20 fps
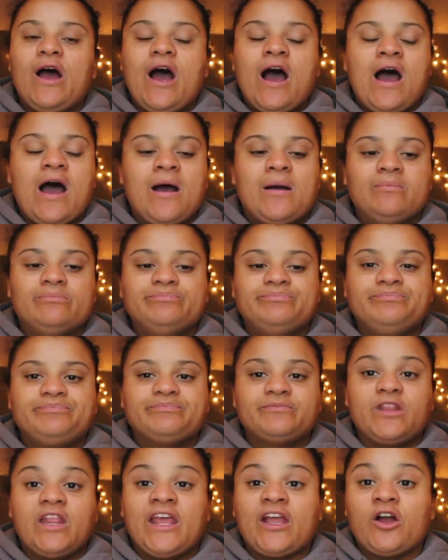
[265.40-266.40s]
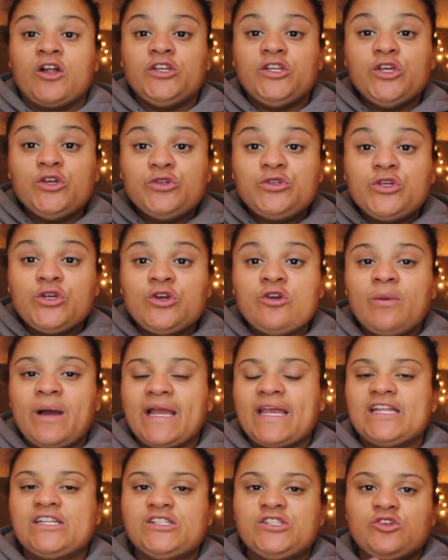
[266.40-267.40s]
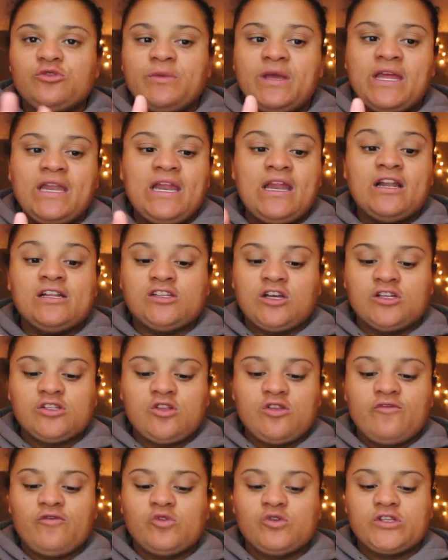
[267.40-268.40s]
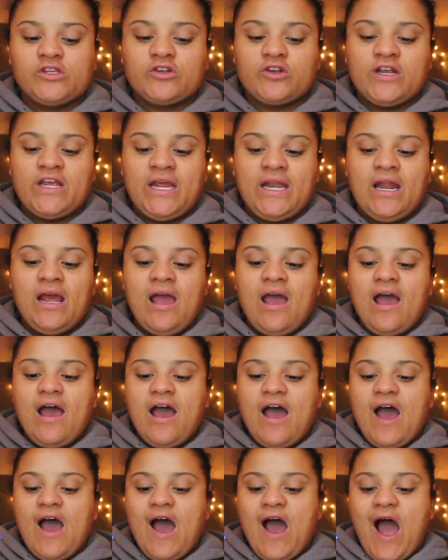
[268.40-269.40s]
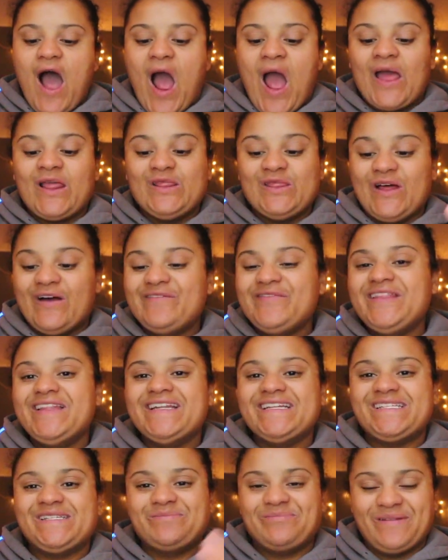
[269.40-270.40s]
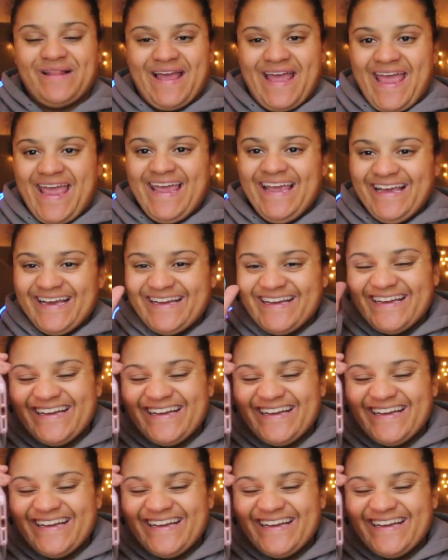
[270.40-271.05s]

um, like on YouTube, I can zoom in and it's also the full screen. I love the display.